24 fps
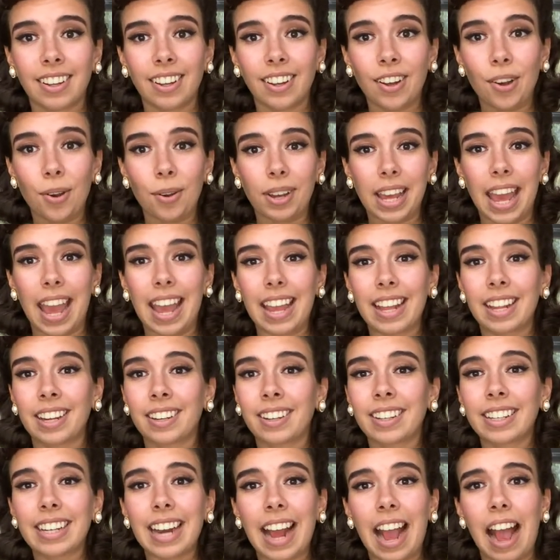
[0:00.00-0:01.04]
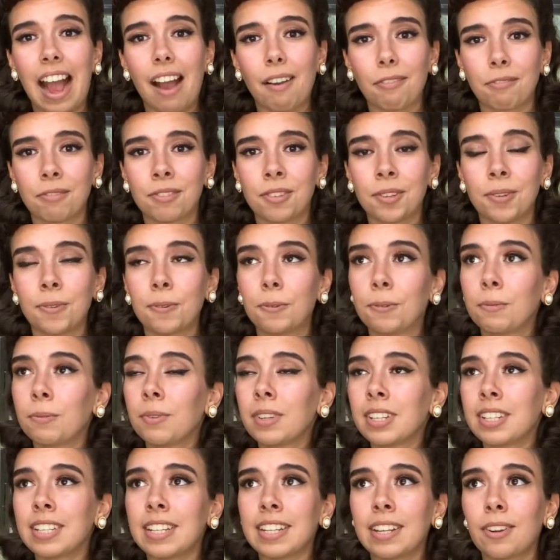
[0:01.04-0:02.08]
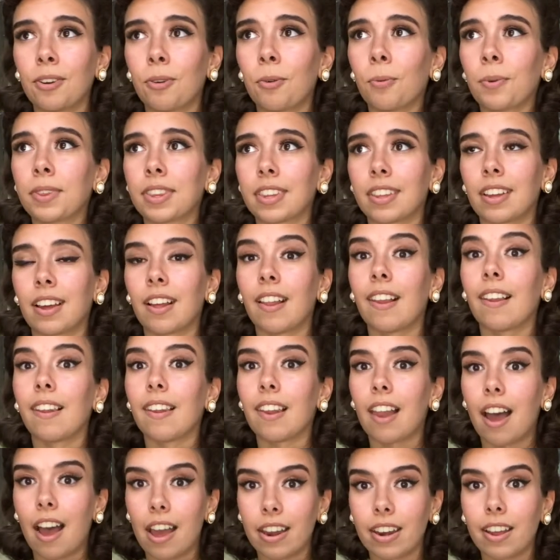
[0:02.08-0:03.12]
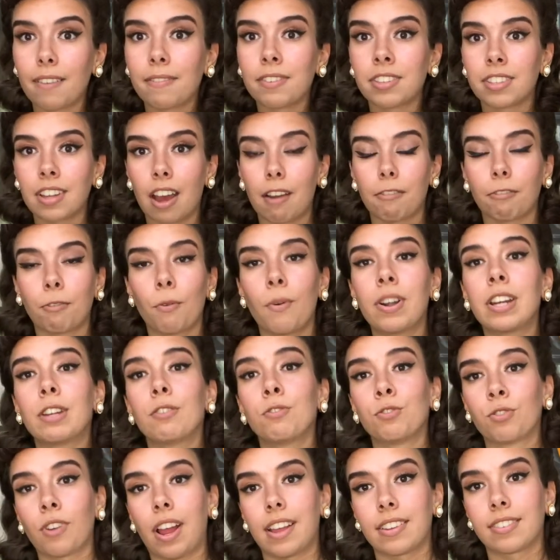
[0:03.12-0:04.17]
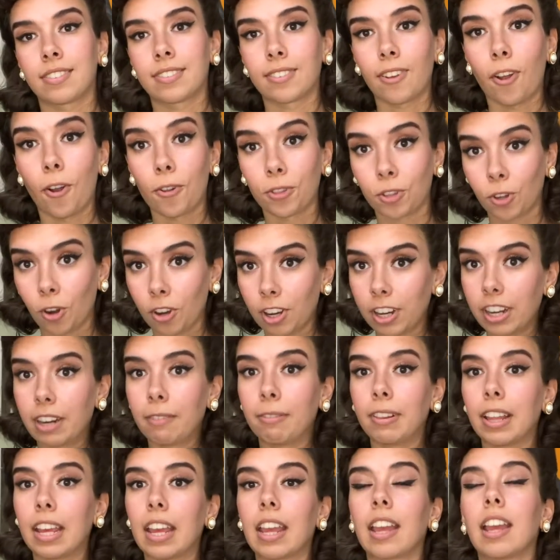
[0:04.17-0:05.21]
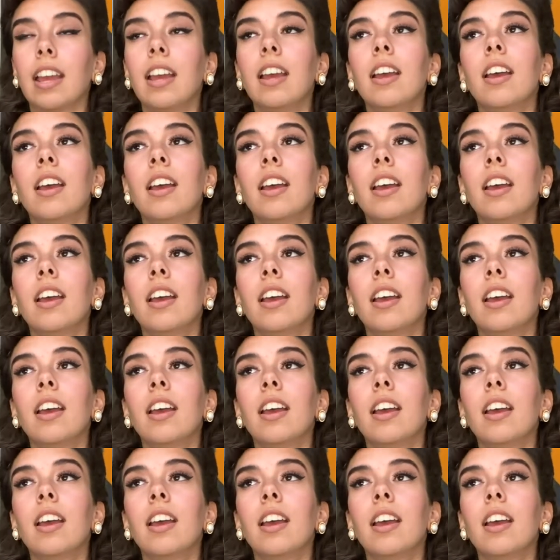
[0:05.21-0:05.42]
Okay, you're gonna have to deal with a lot of stuff when you dress alternatively.